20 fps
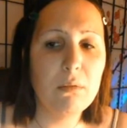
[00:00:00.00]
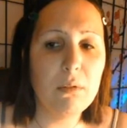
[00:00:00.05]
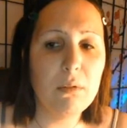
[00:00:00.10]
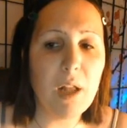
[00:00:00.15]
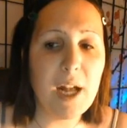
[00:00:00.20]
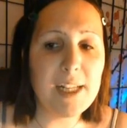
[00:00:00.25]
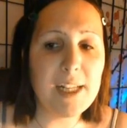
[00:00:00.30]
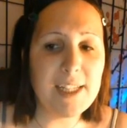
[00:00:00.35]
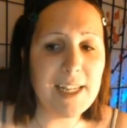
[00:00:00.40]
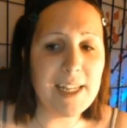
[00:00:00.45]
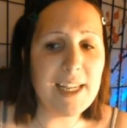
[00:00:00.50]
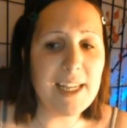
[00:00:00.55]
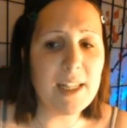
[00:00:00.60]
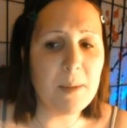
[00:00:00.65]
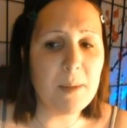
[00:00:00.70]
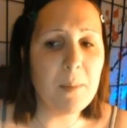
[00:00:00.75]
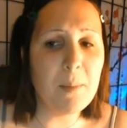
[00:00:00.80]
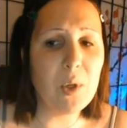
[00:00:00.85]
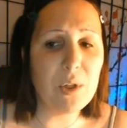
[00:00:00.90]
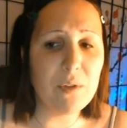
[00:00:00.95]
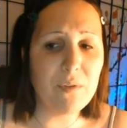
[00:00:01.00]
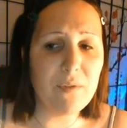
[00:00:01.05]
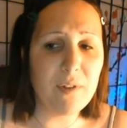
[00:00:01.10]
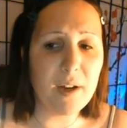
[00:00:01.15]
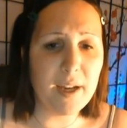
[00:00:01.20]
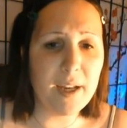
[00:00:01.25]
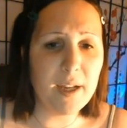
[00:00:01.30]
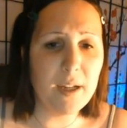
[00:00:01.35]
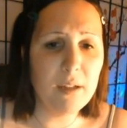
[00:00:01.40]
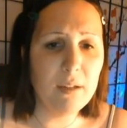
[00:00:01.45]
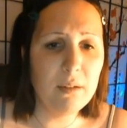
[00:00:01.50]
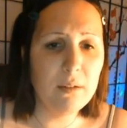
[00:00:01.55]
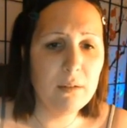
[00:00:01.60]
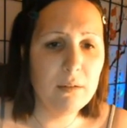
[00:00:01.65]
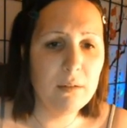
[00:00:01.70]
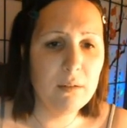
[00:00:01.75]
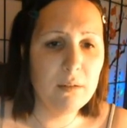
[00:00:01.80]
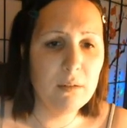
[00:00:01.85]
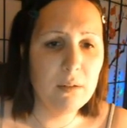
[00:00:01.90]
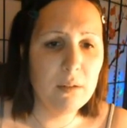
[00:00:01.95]
I deleted the modifier
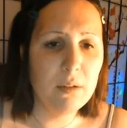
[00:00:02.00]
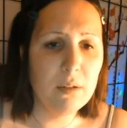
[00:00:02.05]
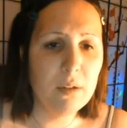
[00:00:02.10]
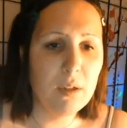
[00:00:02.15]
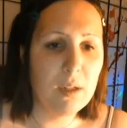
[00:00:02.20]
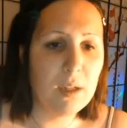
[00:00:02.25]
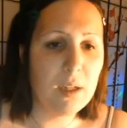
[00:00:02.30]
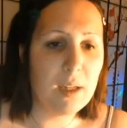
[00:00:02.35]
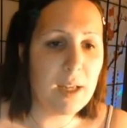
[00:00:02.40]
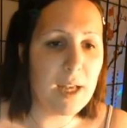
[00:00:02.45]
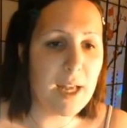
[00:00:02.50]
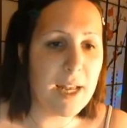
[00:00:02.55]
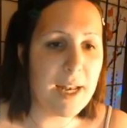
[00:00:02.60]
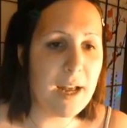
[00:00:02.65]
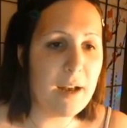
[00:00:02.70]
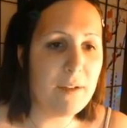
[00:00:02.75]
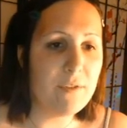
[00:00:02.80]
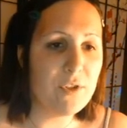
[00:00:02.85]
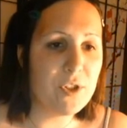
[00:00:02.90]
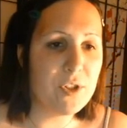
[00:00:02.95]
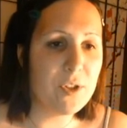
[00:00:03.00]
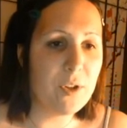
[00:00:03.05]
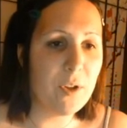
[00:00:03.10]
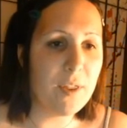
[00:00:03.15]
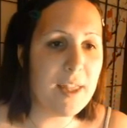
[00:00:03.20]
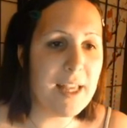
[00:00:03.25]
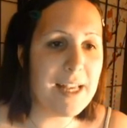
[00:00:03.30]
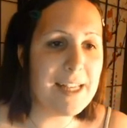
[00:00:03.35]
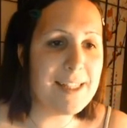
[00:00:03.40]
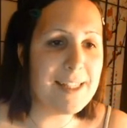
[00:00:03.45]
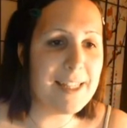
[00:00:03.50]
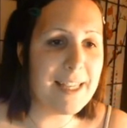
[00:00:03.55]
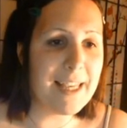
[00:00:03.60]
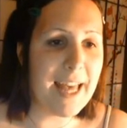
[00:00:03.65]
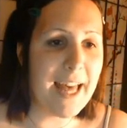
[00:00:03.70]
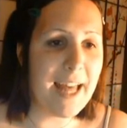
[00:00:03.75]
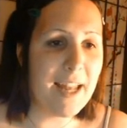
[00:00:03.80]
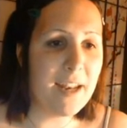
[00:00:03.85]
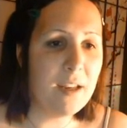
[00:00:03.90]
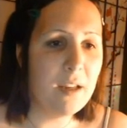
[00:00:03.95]
and now I've just got this
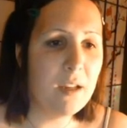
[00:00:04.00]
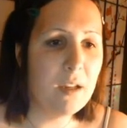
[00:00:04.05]
again.